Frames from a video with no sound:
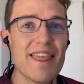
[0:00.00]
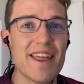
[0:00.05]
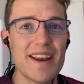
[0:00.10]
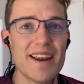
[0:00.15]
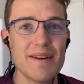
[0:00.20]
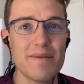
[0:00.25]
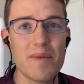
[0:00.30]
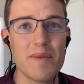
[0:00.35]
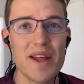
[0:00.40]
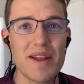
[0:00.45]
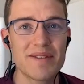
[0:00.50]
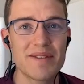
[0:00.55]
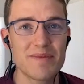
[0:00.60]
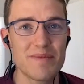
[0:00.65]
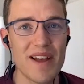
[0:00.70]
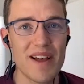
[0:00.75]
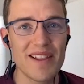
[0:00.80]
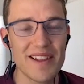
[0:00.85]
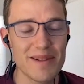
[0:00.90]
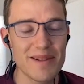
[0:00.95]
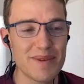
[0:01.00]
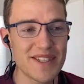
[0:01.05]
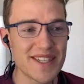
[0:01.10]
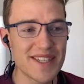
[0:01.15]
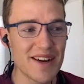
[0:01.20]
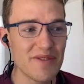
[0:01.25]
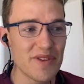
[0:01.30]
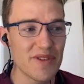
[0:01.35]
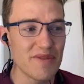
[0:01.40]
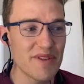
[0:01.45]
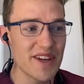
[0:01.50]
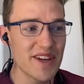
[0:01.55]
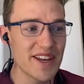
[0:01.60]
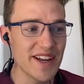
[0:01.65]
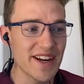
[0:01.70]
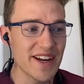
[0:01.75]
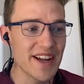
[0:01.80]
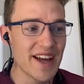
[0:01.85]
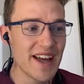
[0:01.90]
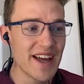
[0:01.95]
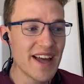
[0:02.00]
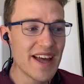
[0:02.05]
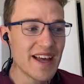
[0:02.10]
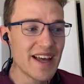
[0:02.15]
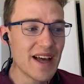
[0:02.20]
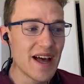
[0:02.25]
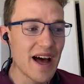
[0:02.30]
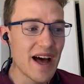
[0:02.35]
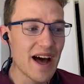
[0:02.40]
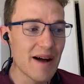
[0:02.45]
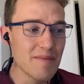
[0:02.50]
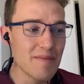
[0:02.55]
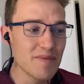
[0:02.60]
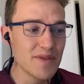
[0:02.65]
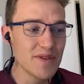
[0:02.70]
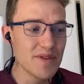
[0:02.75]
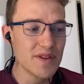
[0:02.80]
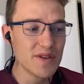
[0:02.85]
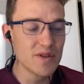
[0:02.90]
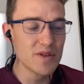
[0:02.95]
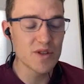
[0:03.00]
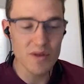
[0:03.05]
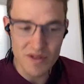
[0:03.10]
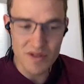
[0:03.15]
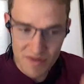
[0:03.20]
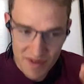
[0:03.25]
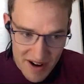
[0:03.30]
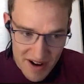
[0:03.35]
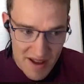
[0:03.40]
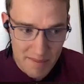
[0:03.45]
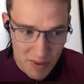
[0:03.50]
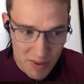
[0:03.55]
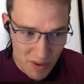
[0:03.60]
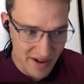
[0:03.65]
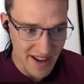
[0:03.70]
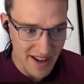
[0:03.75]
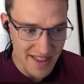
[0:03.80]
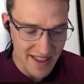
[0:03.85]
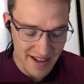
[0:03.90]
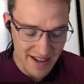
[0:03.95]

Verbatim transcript: That it, yeah. it's a little bit self defeating. Um, so it's very important, I